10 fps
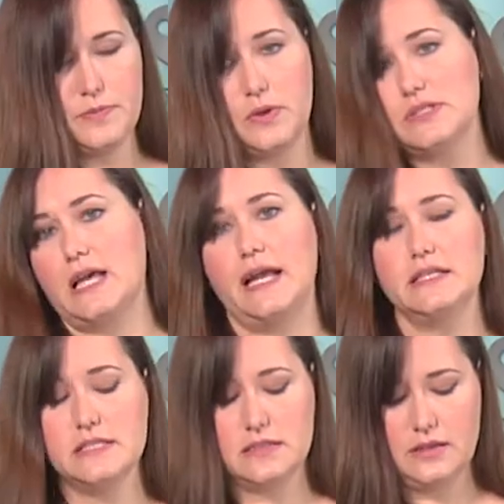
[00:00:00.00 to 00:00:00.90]
both
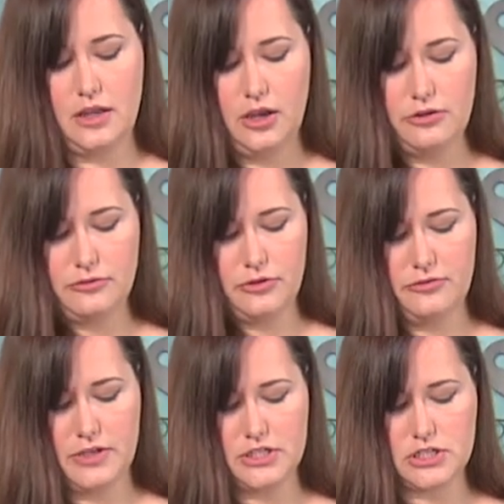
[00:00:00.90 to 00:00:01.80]
sides for a
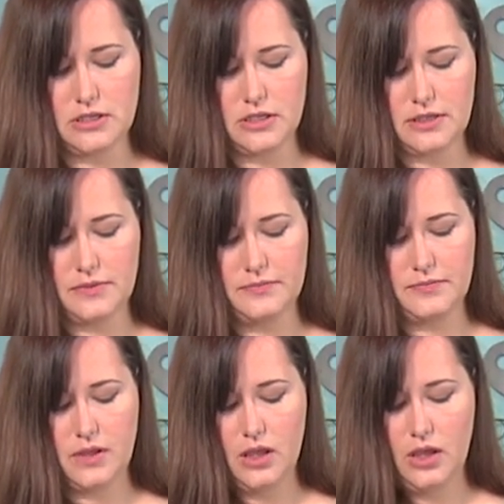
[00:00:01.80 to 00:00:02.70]
finished look.
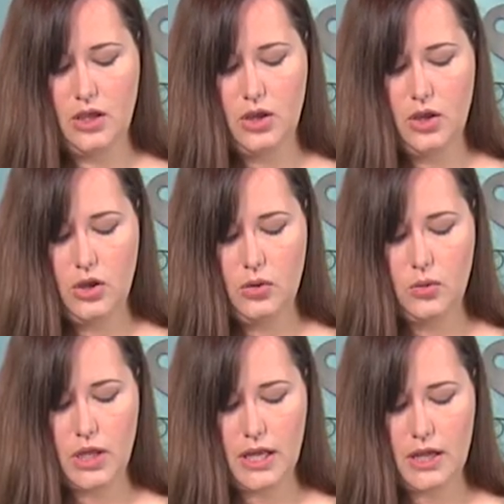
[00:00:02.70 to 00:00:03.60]

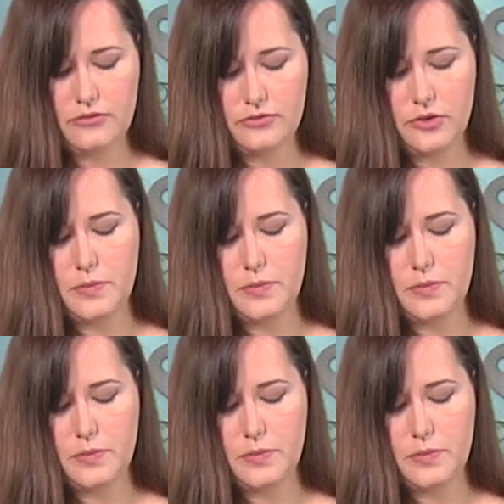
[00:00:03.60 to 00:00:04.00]
We'll cut off a few